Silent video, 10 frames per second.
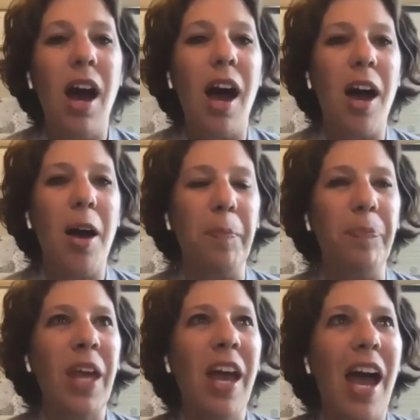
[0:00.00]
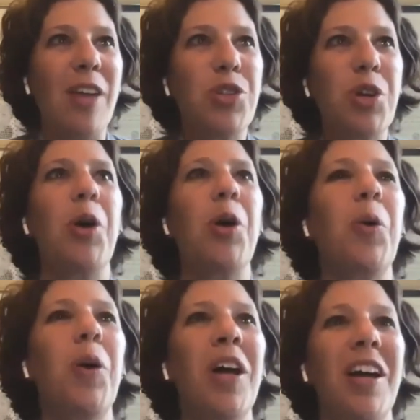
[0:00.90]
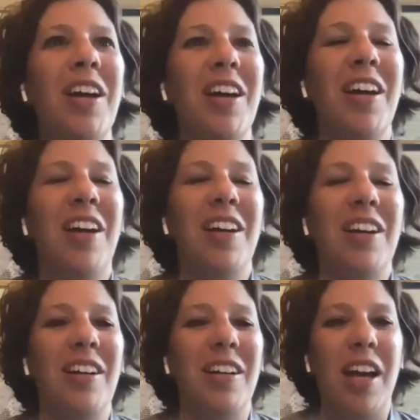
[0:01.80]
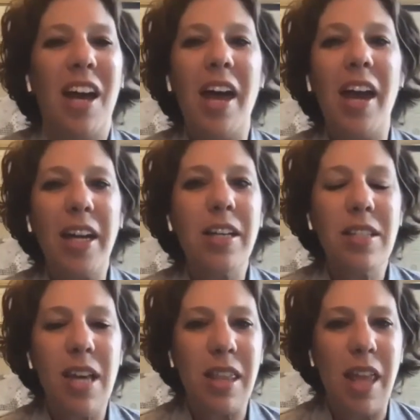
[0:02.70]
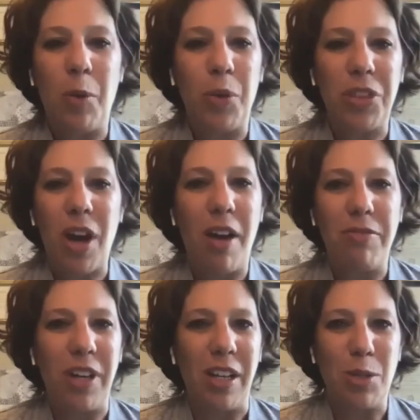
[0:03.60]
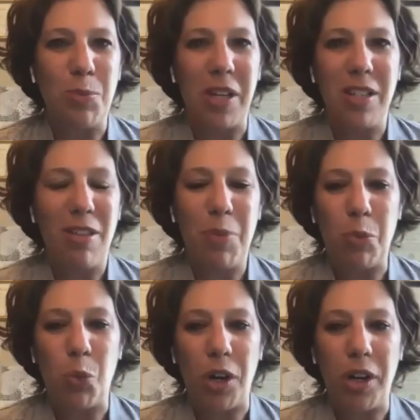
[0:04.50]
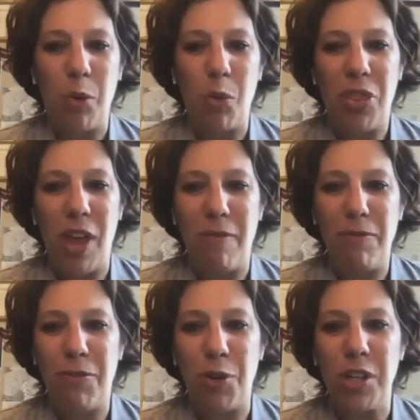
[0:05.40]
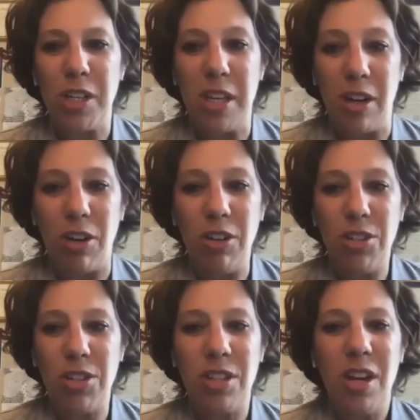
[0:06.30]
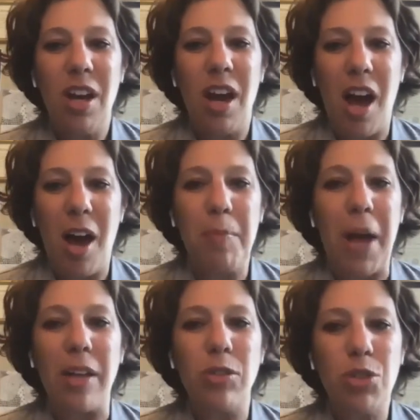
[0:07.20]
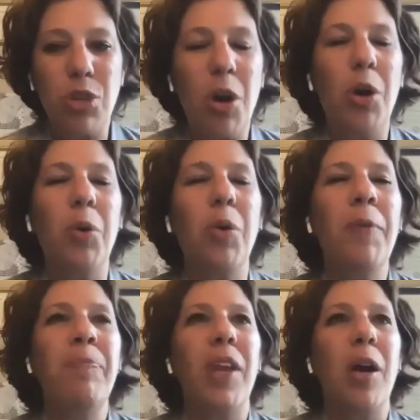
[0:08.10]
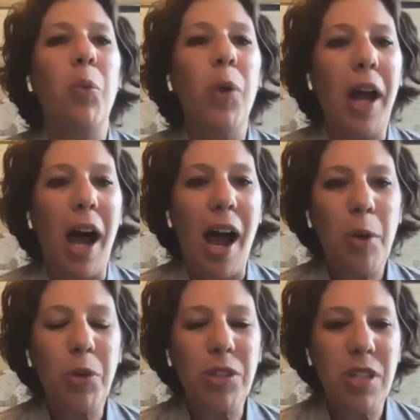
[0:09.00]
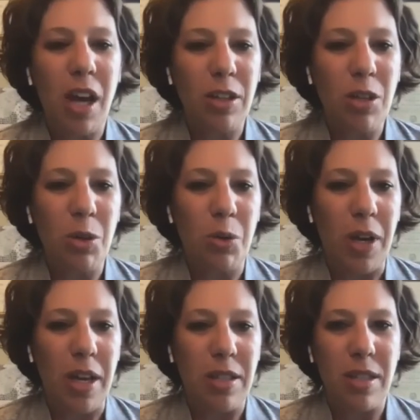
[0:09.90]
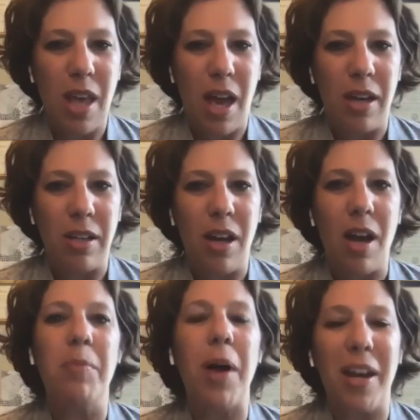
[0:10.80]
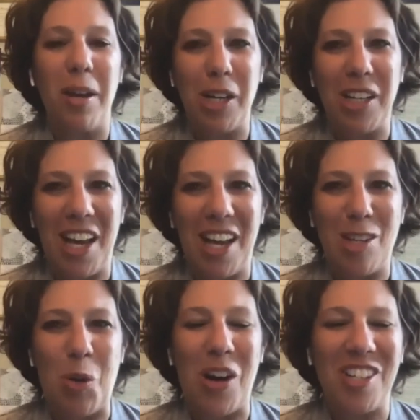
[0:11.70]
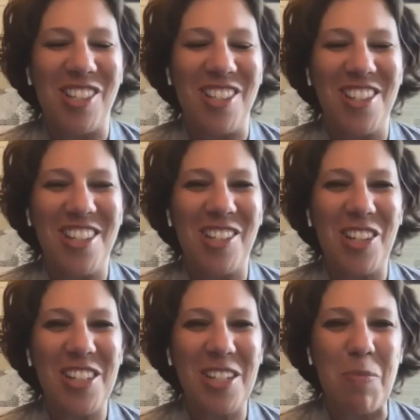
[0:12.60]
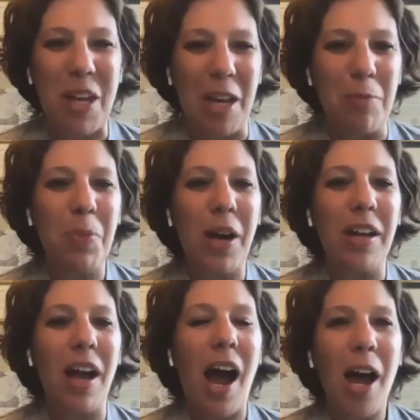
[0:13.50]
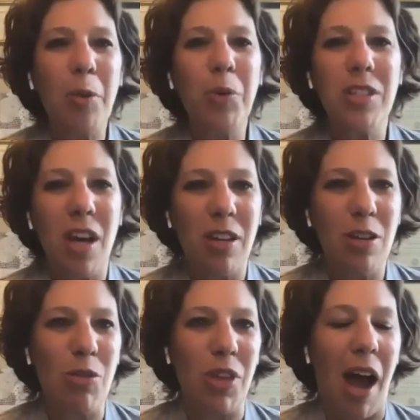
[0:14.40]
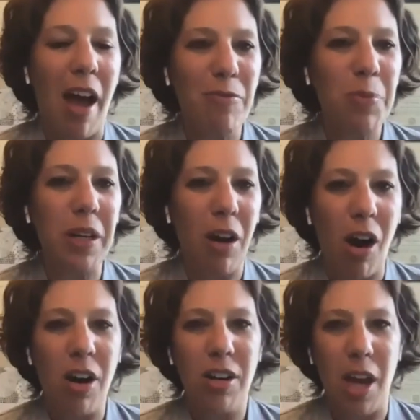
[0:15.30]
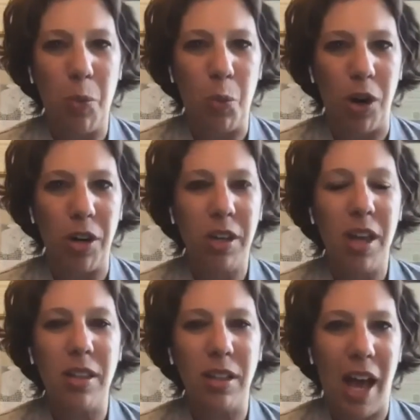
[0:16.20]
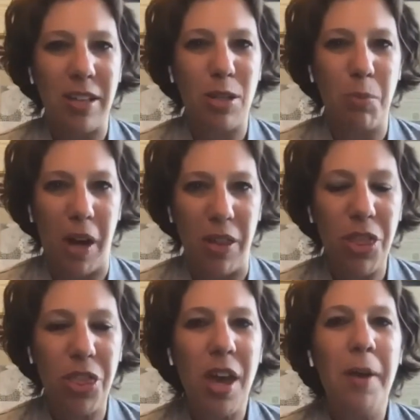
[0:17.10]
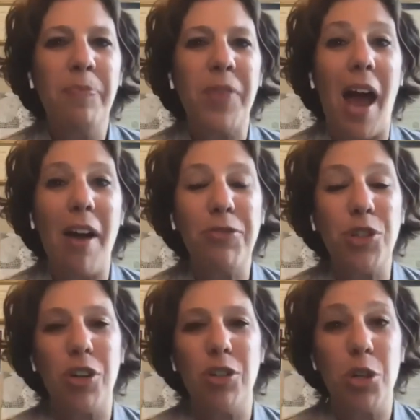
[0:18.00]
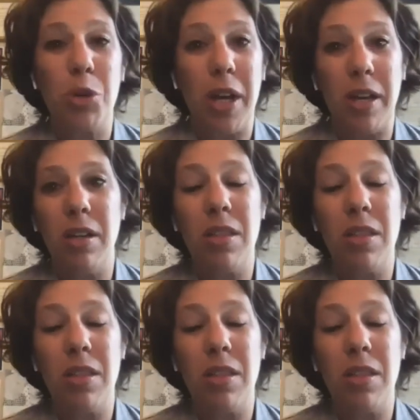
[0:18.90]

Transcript: Um, and so and I can say that with confidence because I've been working with them for years. Um, and so, what I will tell you is that, um, and I'm going to get to questions in just a minute, but I will tell you that I've been hard at work in the last month after doing